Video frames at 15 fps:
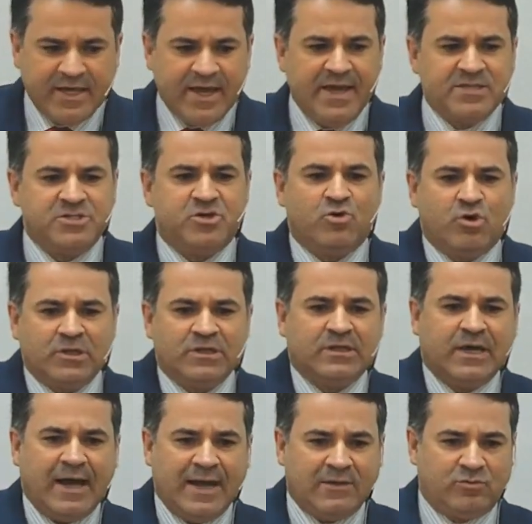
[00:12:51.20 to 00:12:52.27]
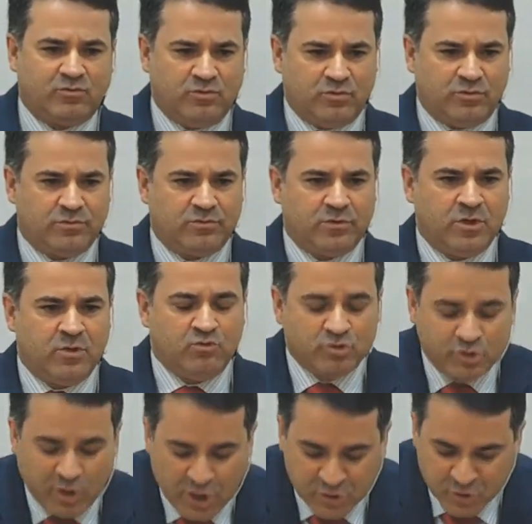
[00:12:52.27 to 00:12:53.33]
the things that we usually do. We need
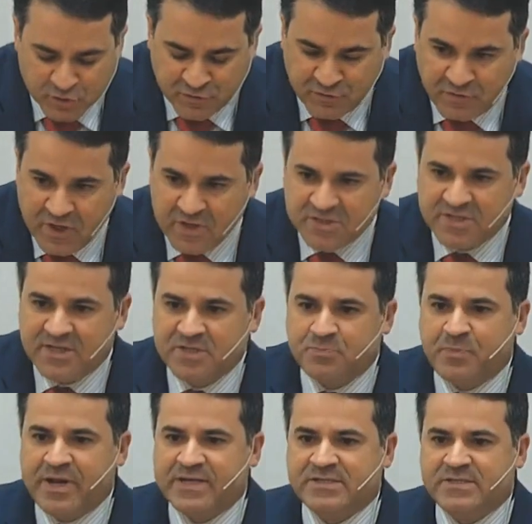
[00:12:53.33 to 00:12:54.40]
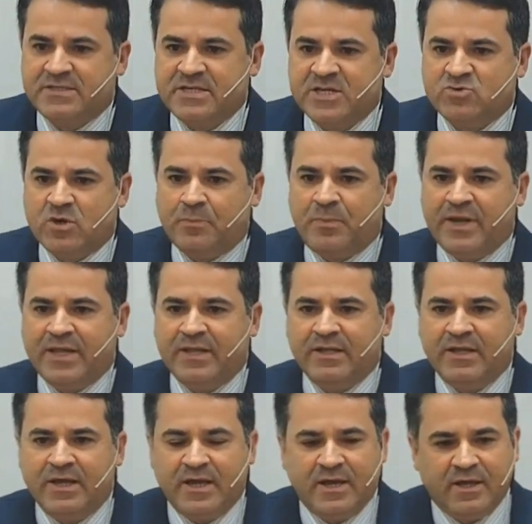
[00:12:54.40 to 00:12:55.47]
to have contact. Our
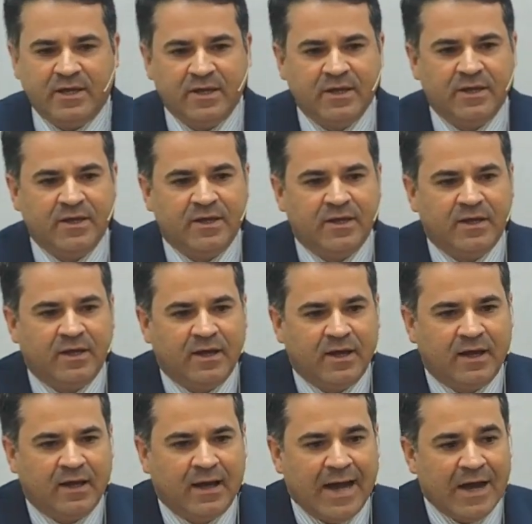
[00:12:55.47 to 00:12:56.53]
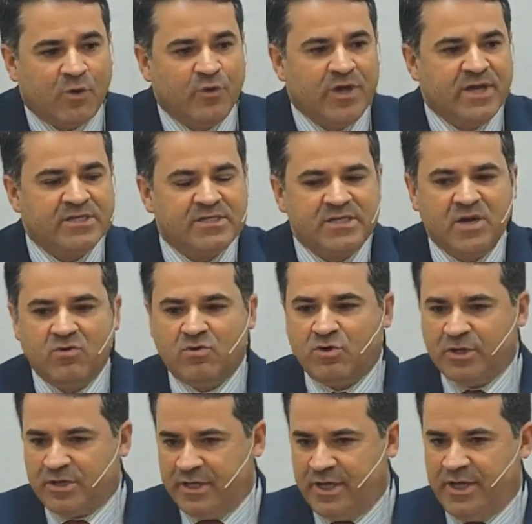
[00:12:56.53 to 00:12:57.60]
children, they need to learn
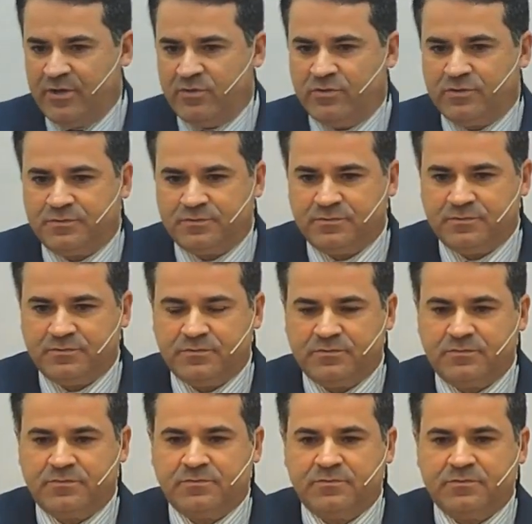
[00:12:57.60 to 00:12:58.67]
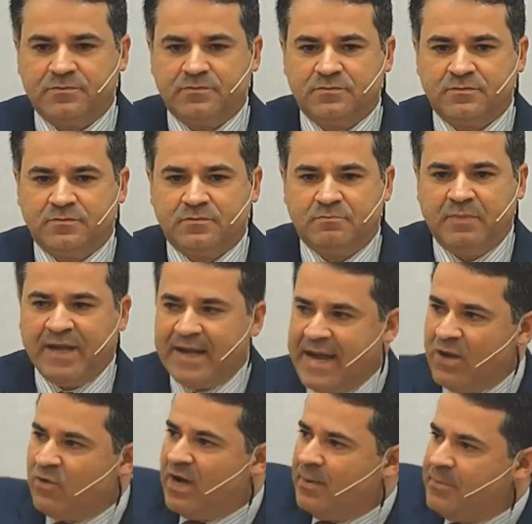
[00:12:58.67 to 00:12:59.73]
how to recognize the lamb,
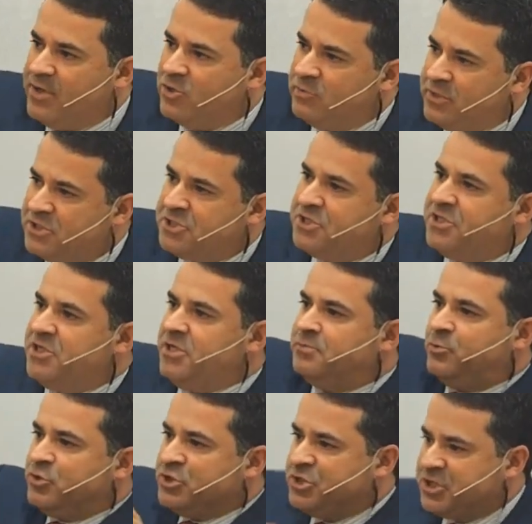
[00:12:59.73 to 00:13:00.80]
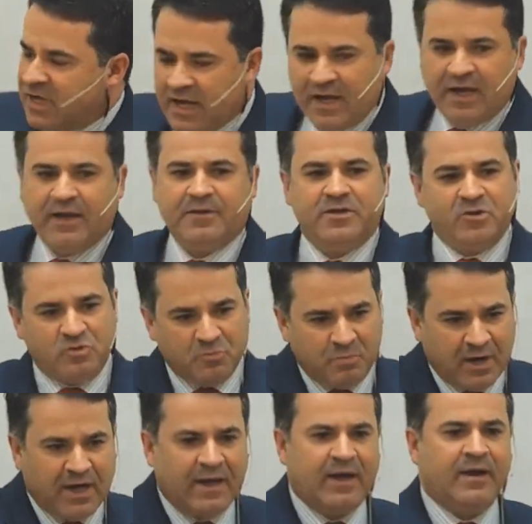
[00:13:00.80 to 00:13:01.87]
how to grab on his
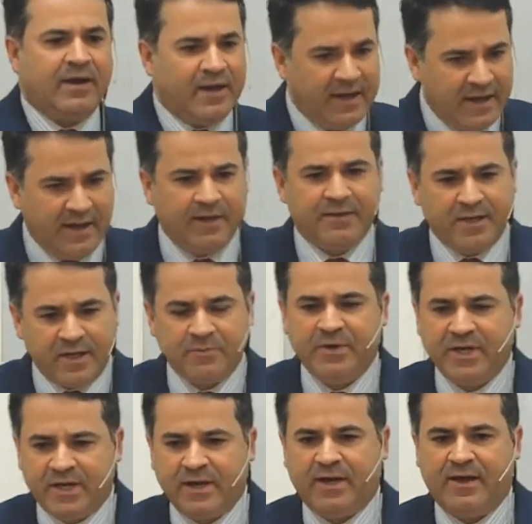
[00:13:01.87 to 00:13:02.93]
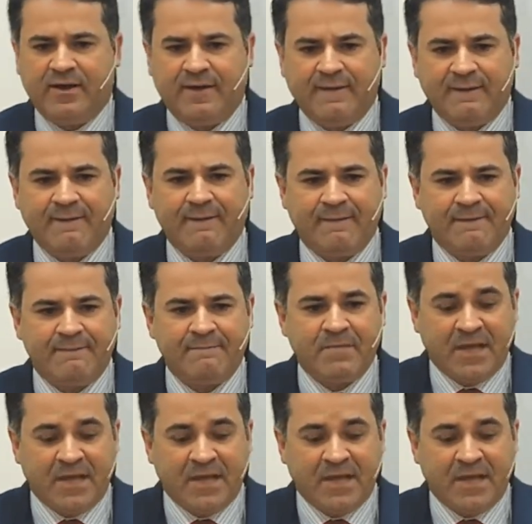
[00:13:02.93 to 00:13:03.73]
tail, push and play